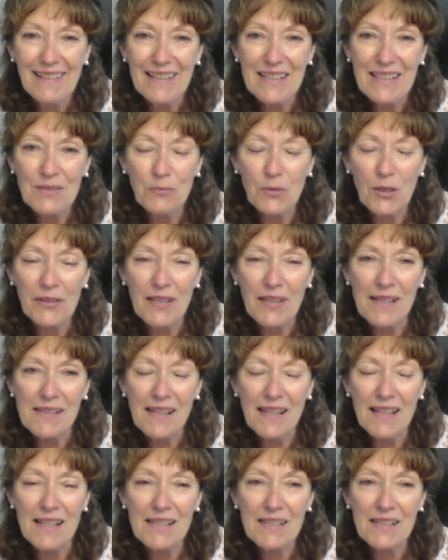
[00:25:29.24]
It's what they
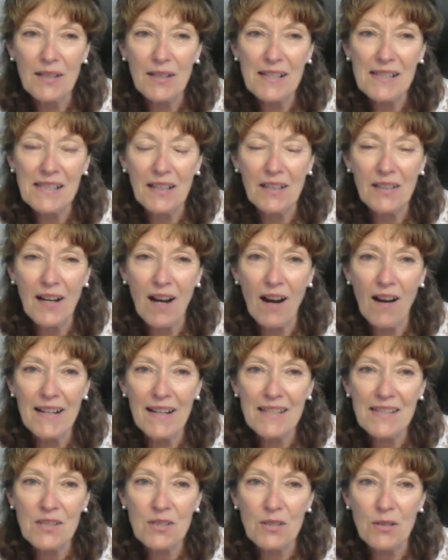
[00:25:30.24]
say. It's like selling
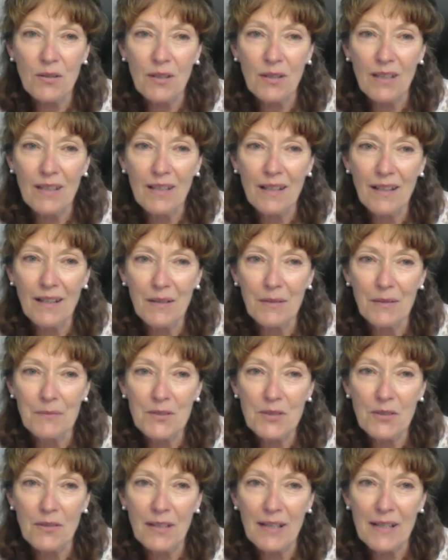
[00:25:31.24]
ice to the
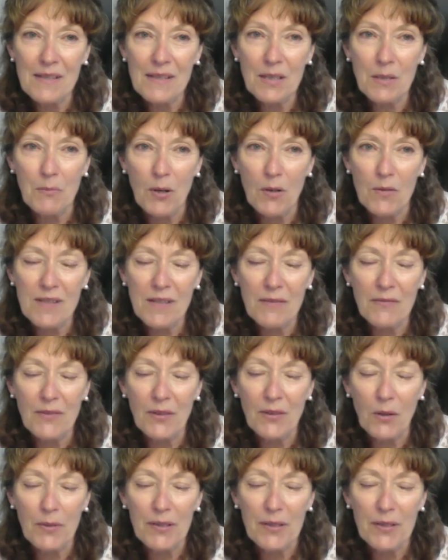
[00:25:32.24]
Eskimos, even though